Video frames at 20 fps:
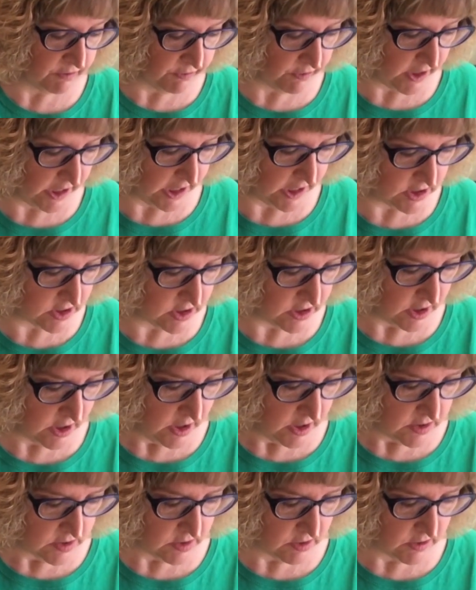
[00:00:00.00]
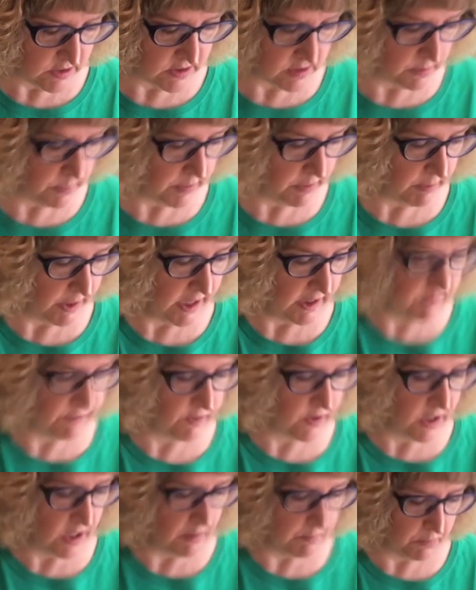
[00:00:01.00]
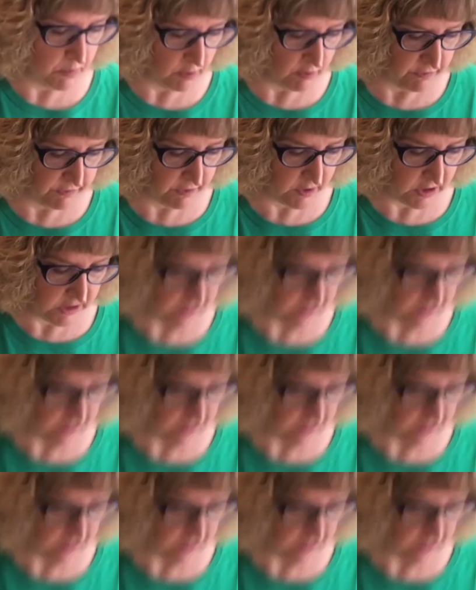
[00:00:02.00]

fridge, so this will be ready for Yum Bowl for